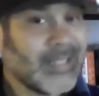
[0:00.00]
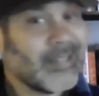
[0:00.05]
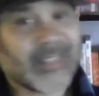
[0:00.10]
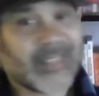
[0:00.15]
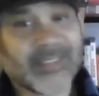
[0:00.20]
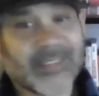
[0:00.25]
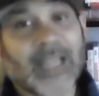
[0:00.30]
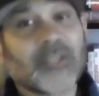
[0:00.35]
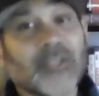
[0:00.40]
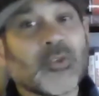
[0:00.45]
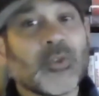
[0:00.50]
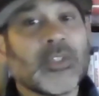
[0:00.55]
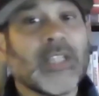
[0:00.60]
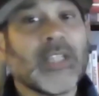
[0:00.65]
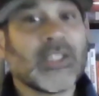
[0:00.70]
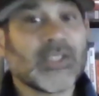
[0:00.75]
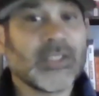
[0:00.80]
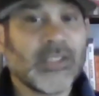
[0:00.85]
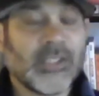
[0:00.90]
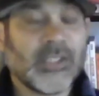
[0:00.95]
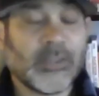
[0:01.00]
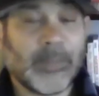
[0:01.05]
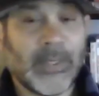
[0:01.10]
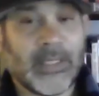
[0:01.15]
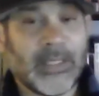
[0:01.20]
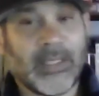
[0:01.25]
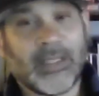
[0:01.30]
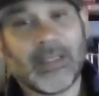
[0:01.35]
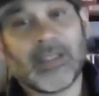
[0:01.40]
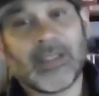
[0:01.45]
That's not traditionally
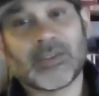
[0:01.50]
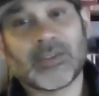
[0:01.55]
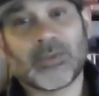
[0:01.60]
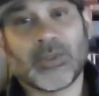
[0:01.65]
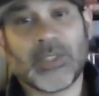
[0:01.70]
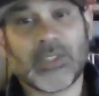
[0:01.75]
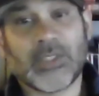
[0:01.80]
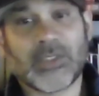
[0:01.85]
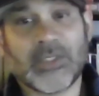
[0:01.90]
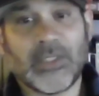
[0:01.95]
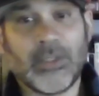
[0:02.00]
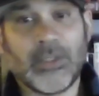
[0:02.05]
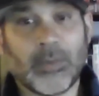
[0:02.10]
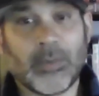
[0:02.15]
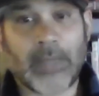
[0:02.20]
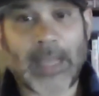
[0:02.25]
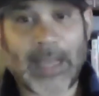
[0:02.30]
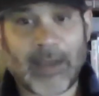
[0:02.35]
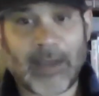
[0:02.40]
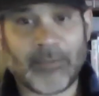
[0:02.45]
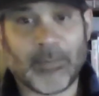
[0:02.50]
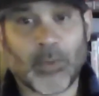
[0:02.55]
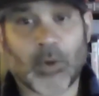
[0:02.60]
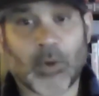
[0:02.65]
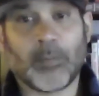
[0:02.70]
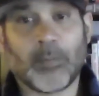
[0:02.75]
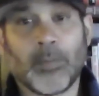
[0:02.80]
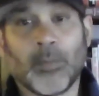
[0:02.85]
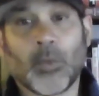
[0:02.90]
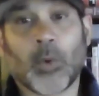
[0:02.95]
speaking, because traditionally you would have
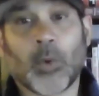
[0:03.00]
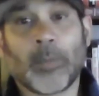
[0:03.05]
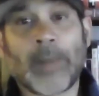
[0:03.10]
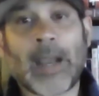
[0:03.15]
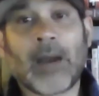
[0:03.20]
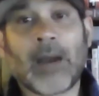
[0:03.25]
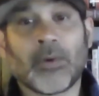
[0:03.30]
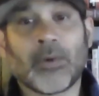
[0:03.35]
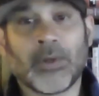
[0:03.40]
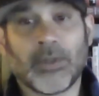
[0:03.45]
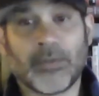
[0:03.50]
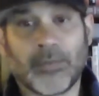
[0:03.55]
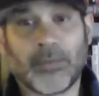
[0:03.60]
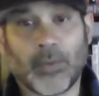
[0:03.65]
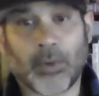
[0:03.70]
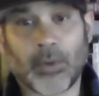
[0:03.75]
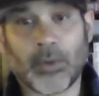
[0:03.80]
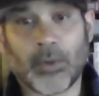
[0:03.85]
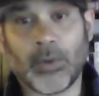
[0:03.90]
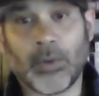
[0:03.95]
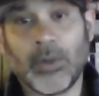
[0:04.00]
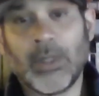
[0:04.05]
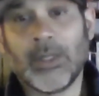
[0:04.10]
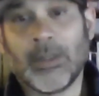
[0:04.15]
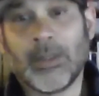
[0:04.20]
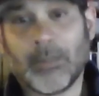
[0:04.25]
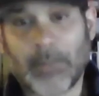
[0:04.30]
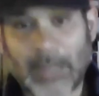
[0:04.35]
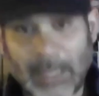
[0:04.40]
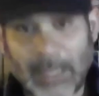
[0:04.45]
more power in the 4-hole,
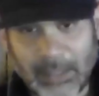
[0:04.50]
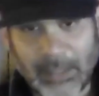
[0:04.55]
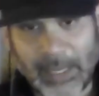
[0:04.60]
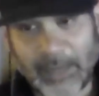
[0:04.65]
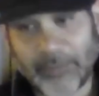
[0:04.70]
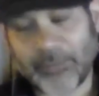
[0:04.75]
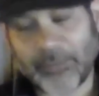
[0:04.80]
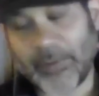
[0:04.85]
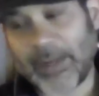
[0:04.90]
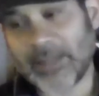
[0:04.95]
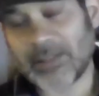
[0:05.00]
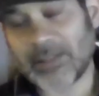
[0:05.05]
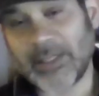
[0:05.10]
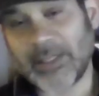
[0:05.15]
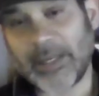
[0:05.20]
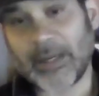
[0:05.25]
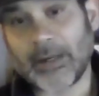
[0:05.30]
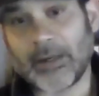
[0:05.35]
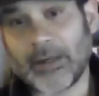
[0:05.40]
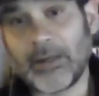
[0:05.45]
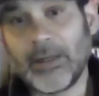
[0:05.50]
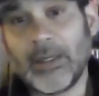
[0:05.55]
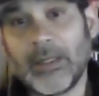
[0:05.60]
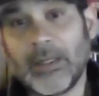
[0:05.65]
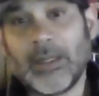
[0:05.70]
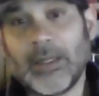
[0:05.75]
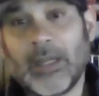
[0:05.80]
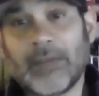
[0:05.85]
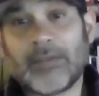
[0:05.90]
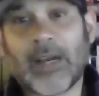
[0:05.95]
but I like France there.
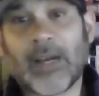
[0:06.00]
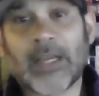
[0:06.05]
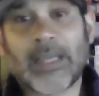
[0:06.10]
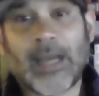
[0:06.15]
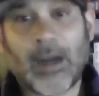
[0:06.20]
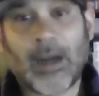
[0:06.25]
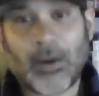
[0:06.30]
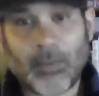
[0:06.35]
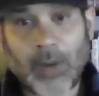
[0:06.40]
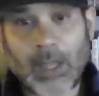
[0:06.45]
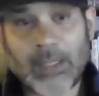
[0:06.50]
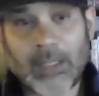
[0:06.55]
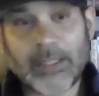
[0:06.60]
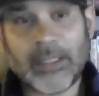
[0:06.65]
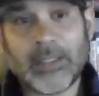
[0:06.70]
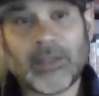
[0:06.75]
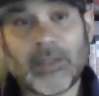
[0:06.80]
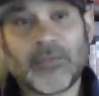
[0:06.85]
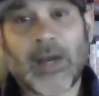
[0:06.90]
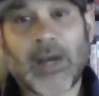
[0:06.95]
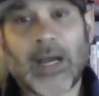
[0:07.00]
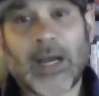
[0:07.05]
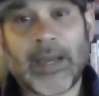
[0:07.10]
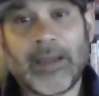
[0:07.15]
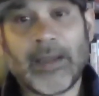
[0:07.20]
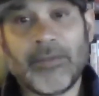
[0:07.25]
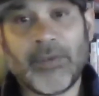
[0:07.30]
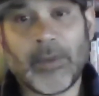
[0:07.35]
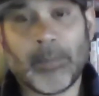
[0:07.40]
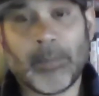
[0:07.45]
Got Cal Raleigh in the
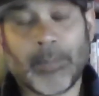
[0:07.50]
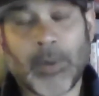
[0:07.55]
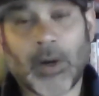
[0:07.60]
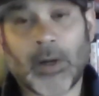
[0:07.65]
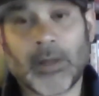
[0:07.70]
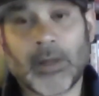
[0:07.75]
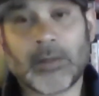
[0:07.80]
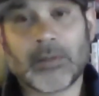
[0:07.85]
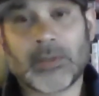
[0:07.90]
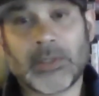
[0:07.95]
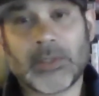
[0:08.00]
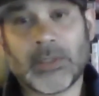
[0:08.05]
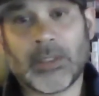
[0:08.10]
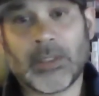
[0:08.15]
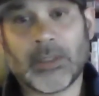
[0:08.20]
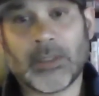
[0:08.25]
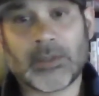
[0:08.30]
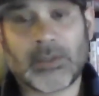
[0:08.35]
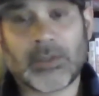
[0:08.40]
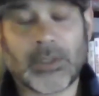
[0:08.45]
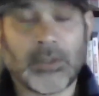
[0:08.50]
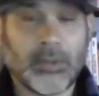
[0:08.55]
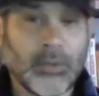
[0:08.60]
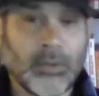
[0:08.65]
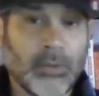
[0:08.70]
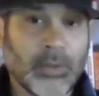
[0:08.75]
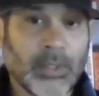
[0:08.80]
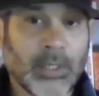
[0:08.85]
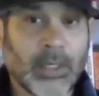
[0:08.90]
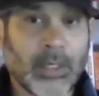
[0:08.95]
5, in part to
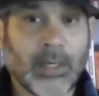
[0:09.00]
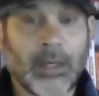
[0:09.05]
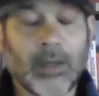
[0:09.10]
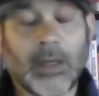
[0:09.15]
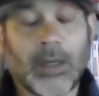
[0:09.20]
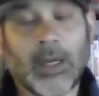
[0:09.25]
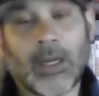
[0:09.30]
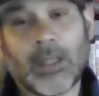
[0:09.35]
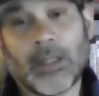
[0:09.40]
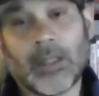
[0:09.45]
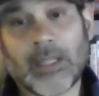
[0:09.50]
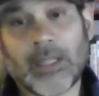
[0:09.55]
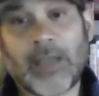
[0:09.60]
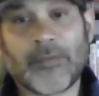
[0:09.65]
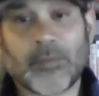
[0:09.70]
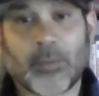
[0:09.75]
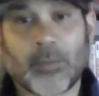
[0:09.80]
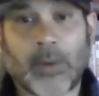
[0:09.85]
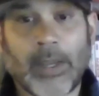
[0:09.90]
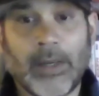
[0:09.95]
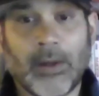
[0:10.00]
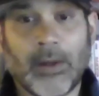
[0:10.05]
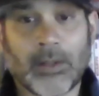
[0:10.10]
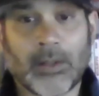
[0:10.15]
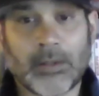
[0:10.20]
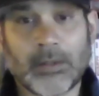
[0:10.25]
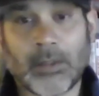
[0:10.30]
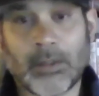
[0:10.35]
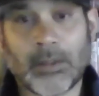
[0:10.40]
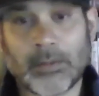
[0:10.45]
do the left-right
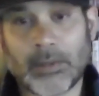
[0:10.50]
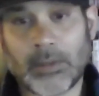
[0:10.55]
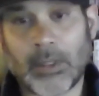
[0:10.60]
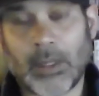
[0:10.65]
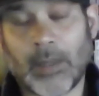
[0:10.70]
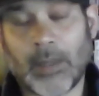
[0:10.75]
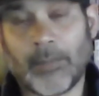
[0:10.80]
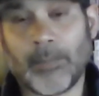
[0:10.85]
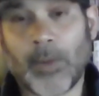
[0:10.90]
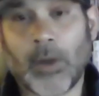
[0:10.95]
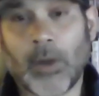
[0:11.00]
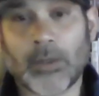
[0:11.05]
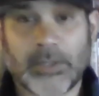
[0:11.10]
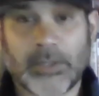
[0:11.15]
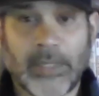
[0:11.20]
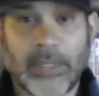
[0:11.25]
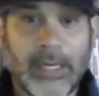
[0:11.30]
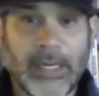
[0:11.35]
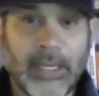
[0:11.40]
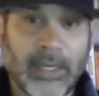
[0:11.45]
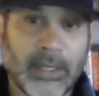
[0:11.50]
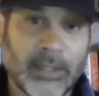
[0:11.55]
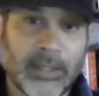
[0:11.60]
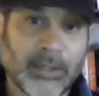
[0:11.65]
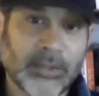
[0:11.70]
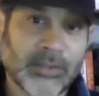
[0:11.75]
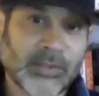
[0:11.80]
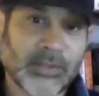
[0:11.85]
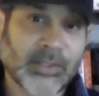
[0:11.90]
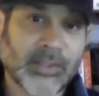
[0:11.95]
alternating
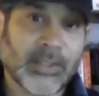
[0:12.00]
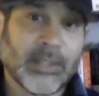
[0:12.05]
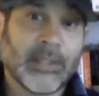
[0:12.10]
hitters.